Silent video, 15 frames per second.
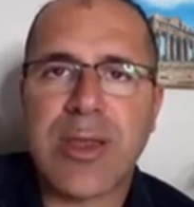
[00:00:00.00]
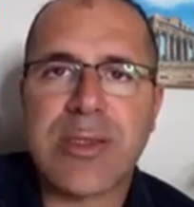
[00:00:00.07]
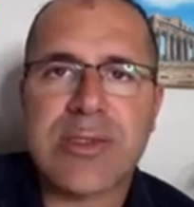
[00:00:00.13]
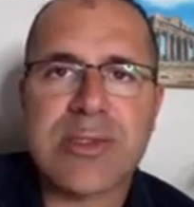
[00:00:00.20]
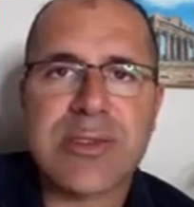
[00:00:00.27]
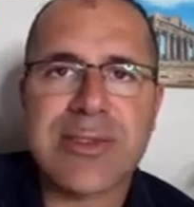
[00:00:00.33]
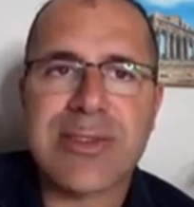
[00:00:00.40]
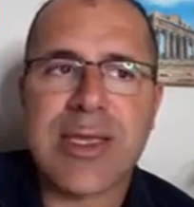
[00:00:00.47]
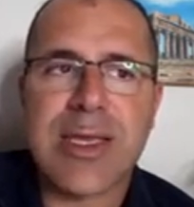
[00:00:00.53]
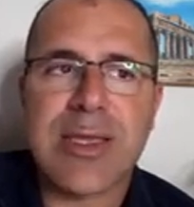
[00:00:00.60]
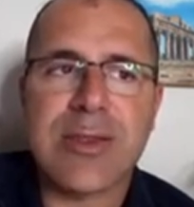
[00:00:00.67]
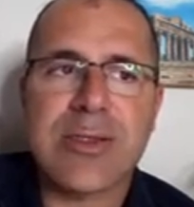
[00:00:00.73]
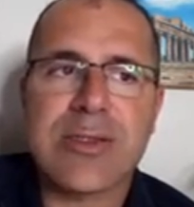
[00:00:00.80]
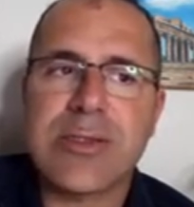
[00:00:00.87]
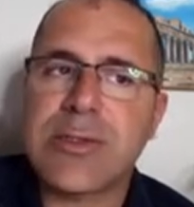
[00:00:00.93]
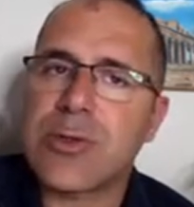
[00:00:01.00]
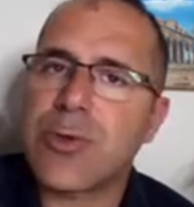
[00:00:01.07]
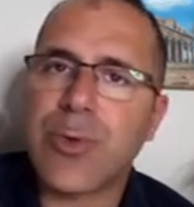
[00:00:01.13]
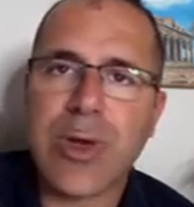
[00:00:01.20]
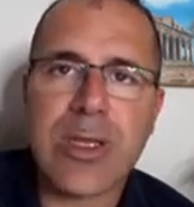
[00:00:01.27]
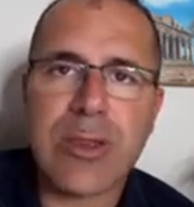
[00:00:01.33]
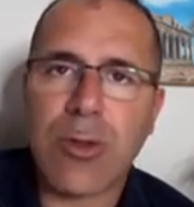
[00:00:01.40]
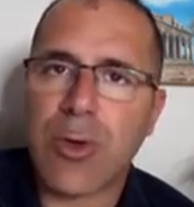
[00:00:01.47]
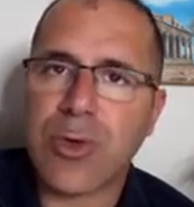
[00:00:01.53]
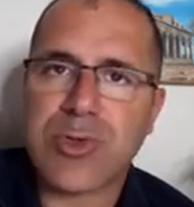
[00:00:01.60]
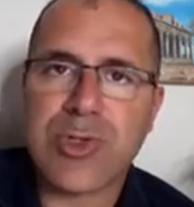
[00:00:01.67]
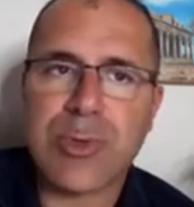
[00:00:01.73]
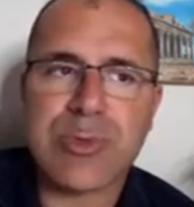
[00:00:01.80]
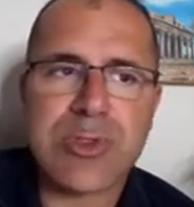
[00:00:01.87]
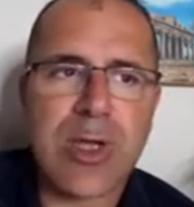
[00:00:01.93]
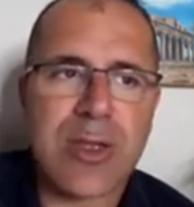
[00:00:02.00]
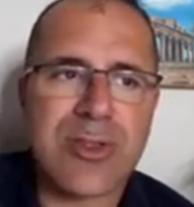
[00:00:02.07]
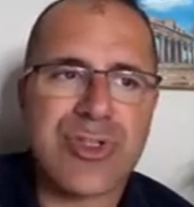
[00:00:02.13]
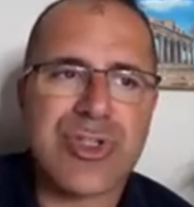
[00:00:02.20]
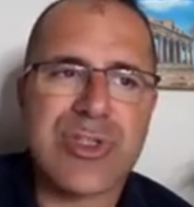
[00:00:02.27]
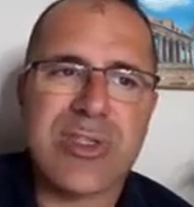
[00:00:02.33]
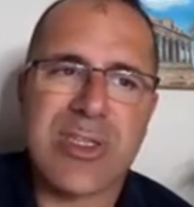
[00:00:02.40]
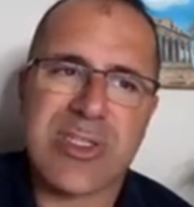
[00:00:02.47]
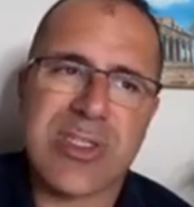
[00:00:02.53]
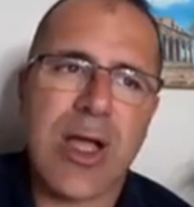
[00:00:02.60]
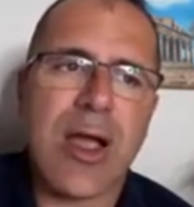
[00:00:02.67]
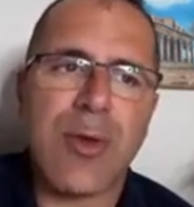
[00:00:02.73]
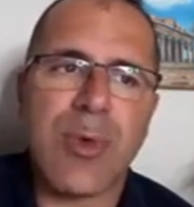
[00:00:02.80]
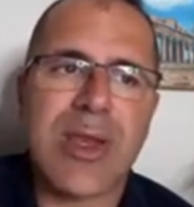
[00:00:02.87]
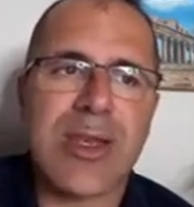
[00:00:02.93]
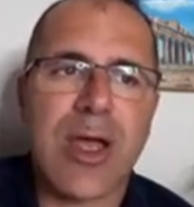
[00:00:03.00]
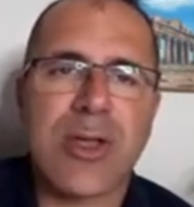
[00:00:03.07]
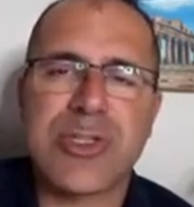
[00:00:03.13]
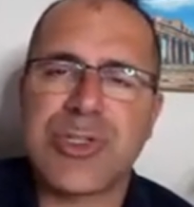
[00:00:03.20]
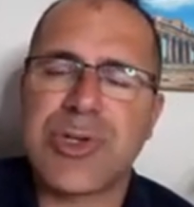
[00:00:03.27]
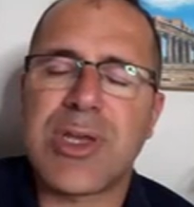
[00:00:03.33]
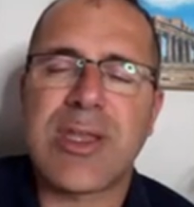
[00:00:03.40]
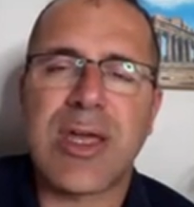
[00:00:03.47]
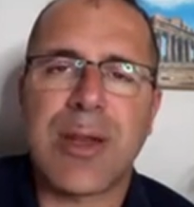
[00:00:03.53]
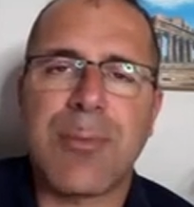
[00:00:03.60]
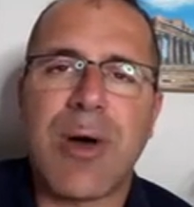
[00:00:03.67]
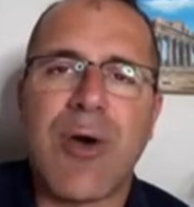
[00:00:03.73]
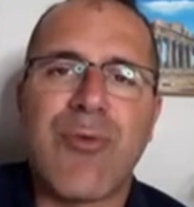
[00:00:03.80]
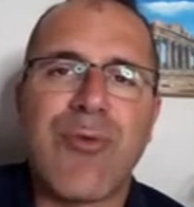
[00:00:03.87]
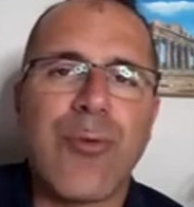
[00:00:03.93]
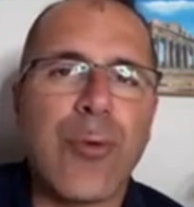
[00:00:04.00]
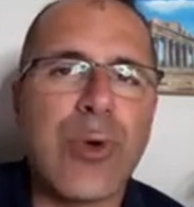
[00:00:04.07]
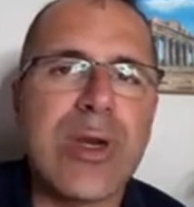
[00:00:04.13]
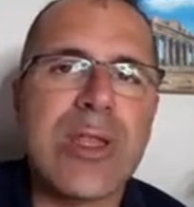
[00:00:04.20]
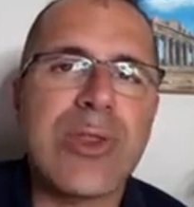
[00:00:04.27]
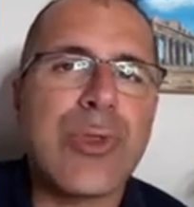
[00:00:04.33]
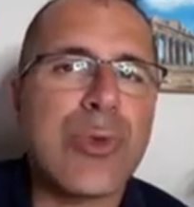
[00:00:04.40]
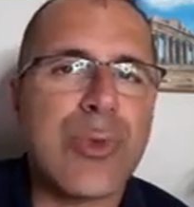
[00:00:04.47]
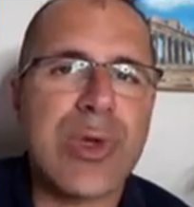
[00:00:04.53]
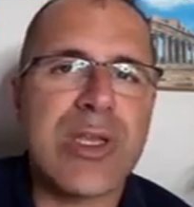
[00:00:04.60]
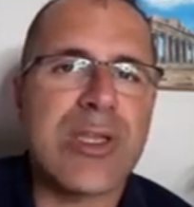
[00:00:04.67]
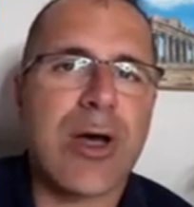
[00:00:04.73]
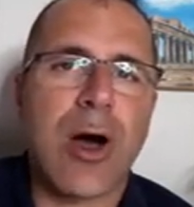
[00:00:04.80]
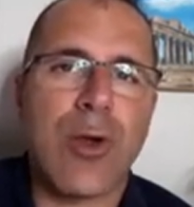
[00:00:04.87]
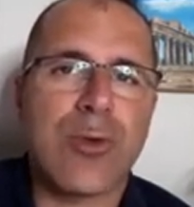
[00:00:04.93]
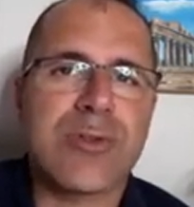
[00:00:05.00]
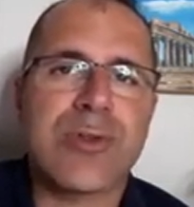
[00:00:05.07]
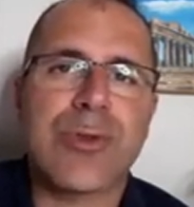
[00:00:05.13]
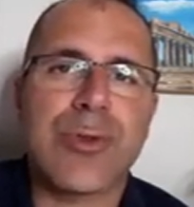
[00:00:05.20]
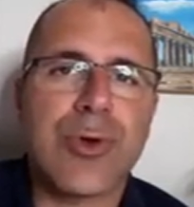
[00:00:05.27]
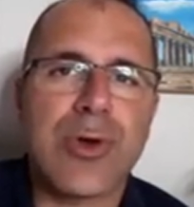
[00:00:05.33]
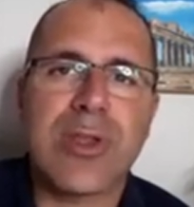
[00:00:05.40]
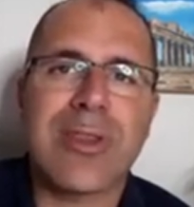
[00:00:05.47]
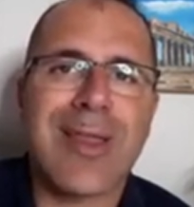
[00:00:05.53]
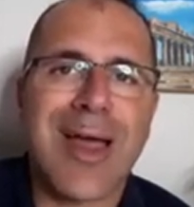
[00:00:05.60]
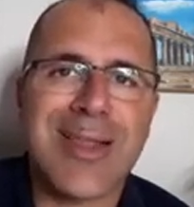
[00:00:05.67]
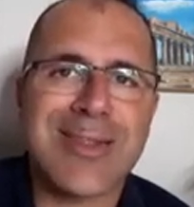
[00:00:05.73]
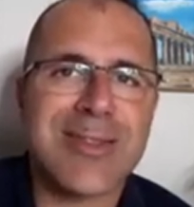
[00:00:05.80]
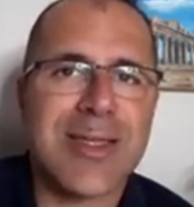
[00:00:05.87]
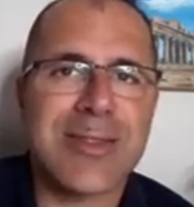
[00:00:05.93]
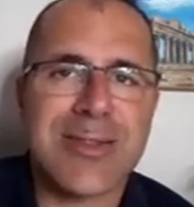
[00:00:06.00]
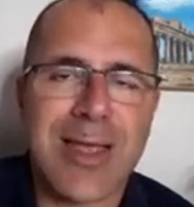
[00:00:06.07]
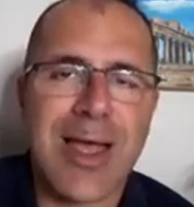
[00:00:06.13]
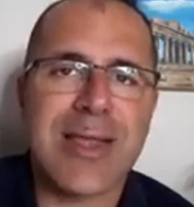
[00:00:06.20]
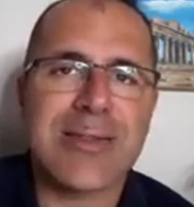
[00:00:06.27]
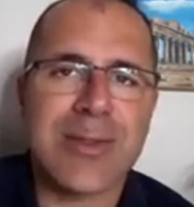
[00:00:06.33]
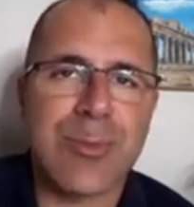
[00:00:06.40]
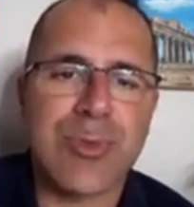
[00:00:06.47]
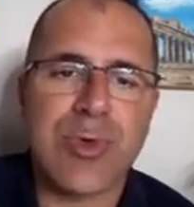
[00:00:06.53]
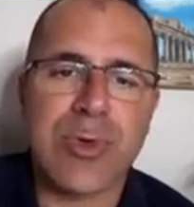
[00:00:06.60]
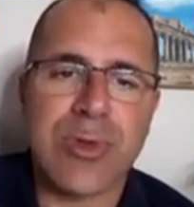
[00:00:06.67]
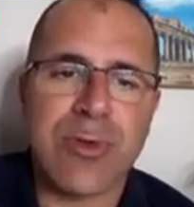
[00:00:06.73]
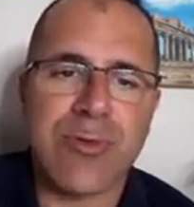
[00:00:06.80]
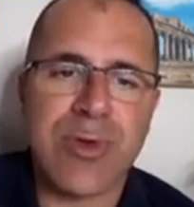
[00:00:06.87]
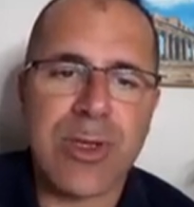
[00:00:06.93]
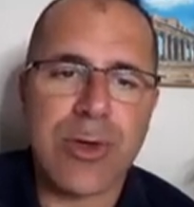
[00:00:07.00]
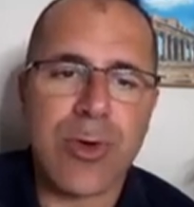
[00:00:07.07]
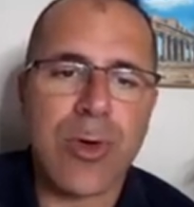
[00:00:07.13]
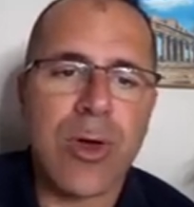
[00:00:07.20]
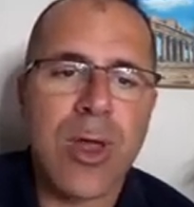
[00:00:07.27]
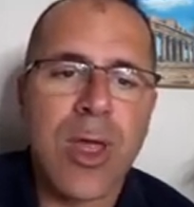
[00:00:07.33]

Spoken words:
It's insane. This is a great long-term stock. The stock right now is trading at about $43.39 as I'm doing the video.